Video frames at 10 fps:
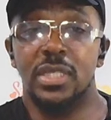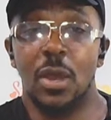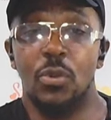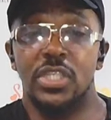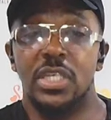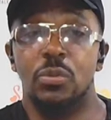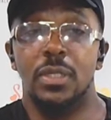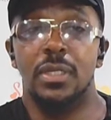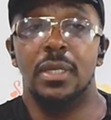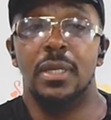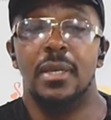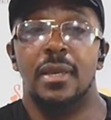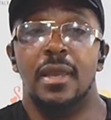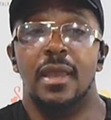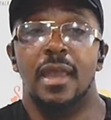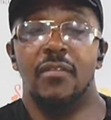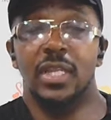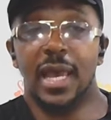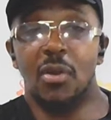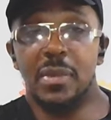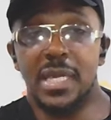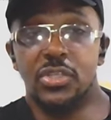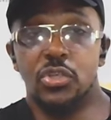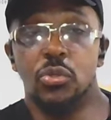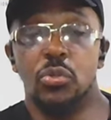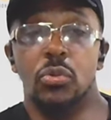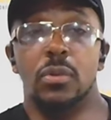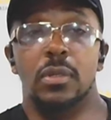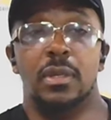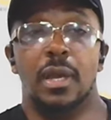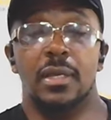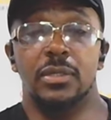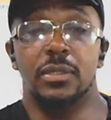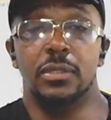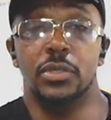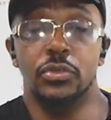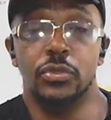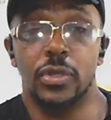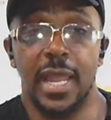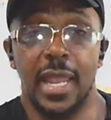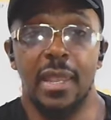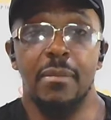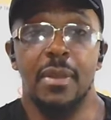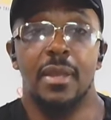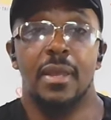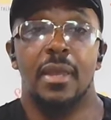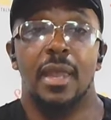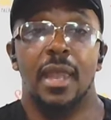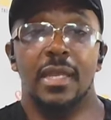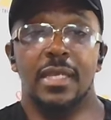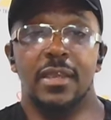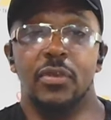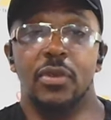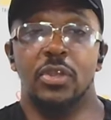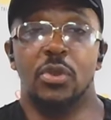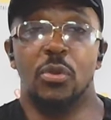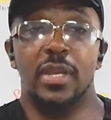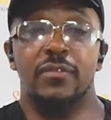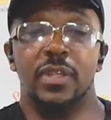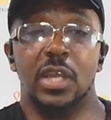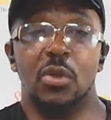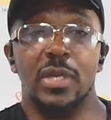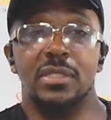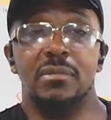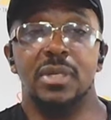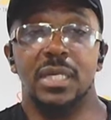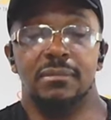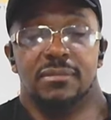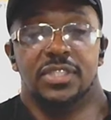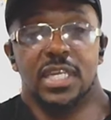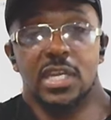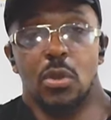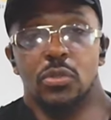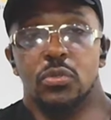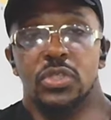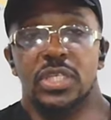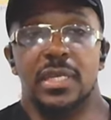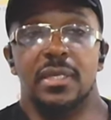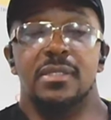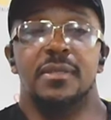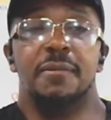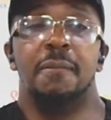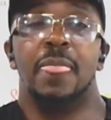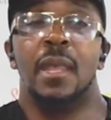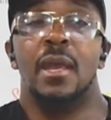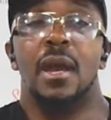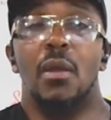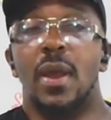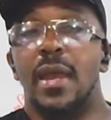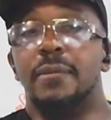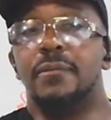I wish she would have allowed me to uh, use her name and give her the credit for the question, but she knows who she is. All right.